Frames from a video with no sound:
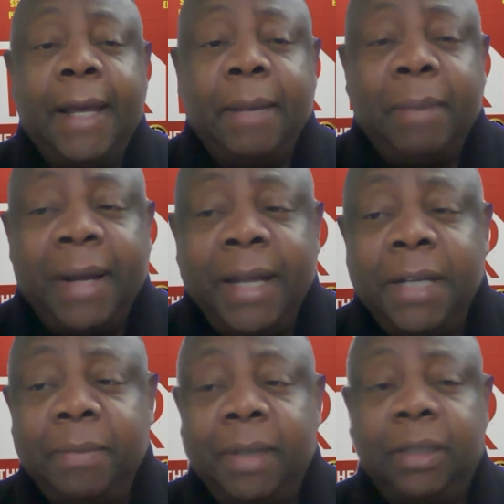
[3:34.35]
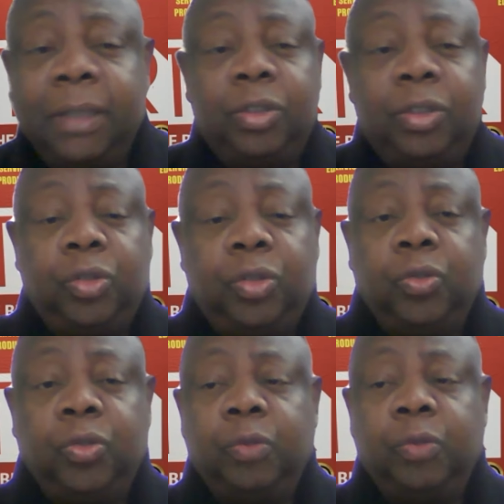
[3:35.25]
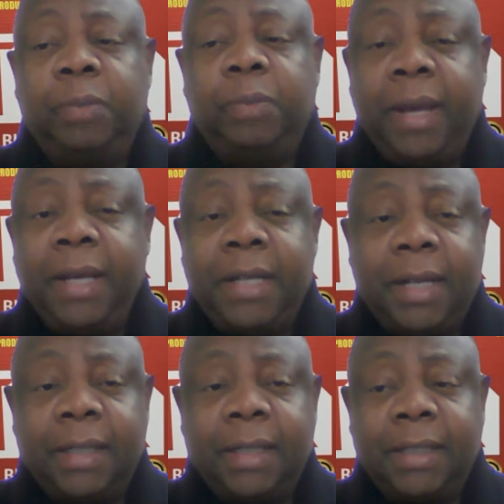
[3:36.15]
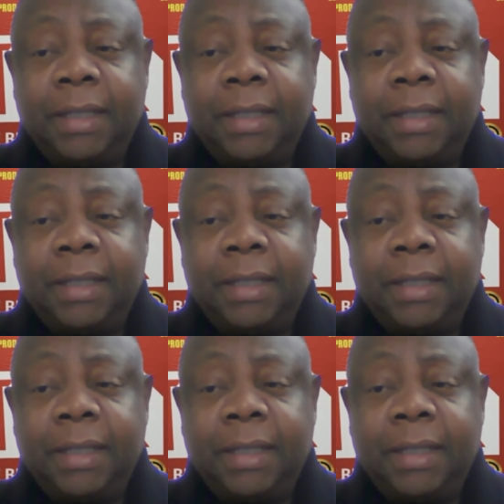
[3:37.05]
management to be patient.